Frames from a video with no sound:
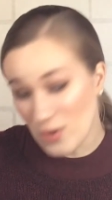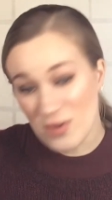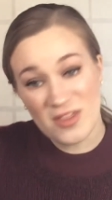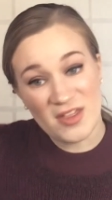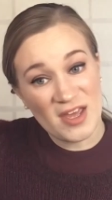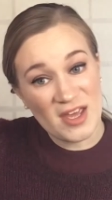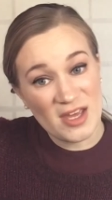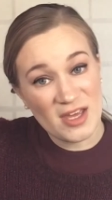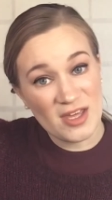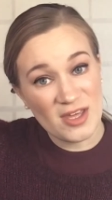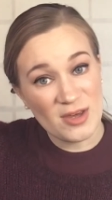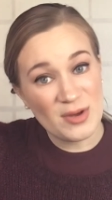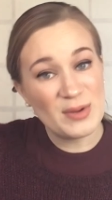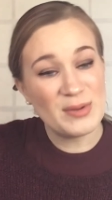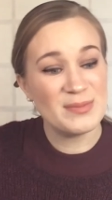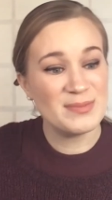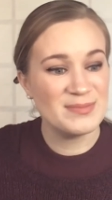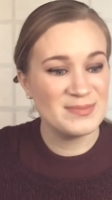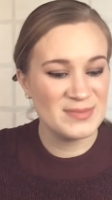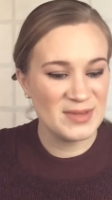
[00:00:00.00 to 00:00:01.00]
thank
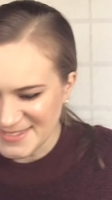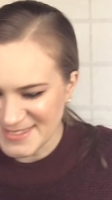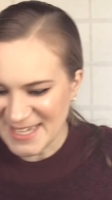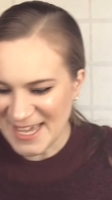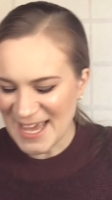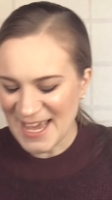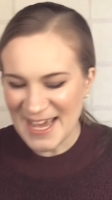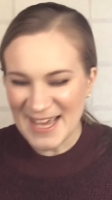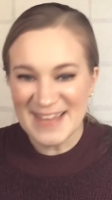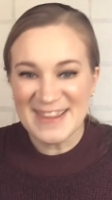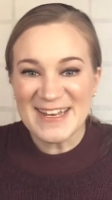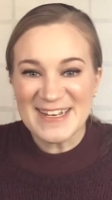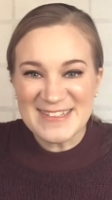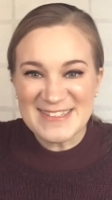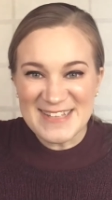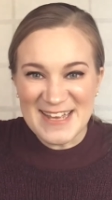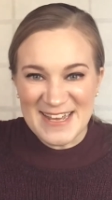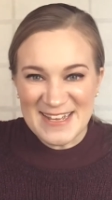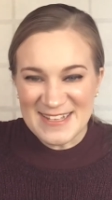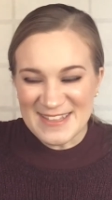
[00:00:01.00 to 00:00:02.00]
you. And that's
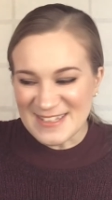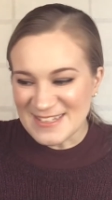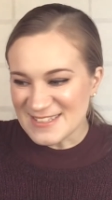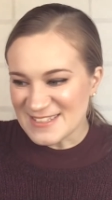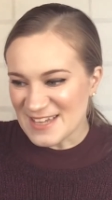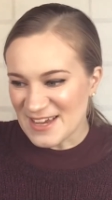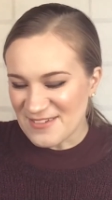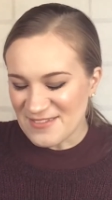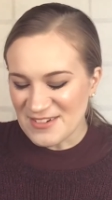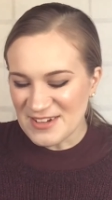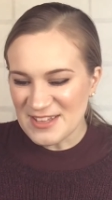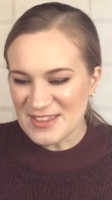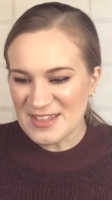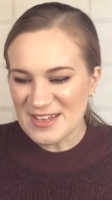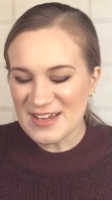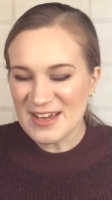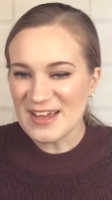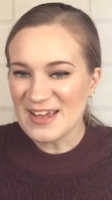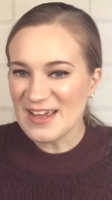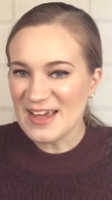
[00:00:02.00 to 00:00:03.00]
it. That's
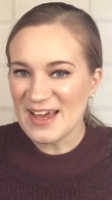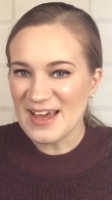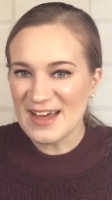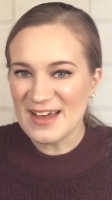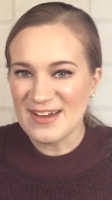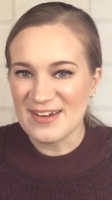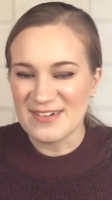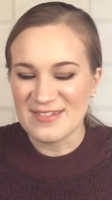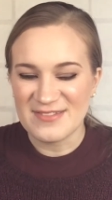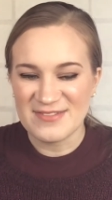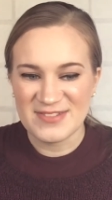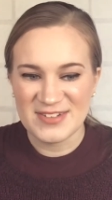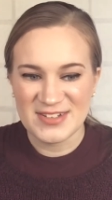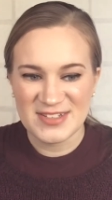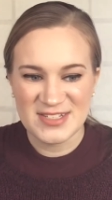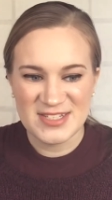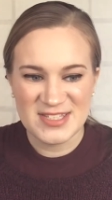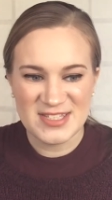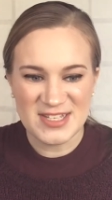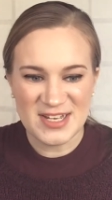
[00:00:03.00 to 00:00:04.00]
everything I have.
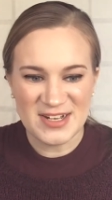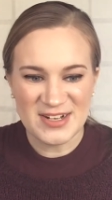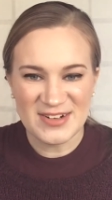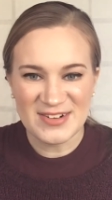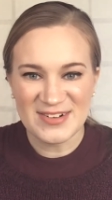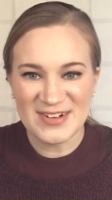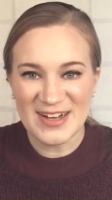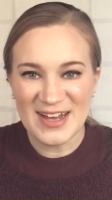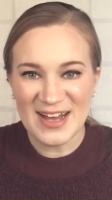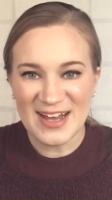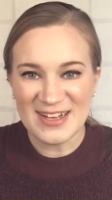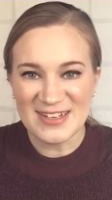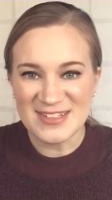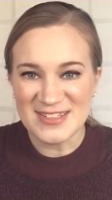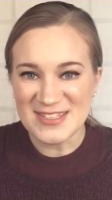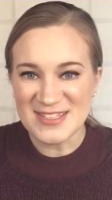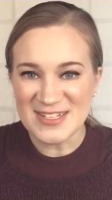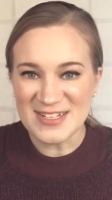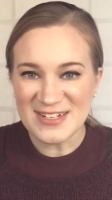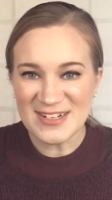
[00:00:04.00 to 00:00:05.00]
So I'll
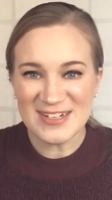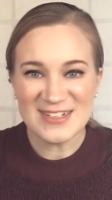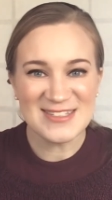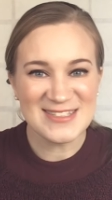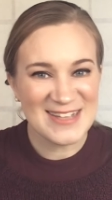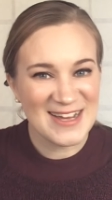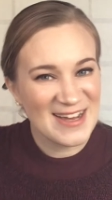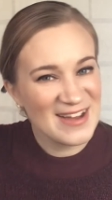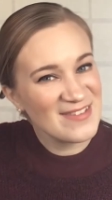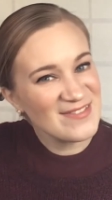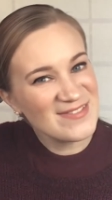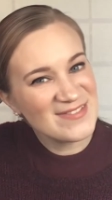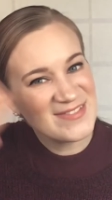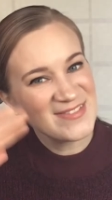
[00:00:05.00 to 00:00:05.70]
see you next time.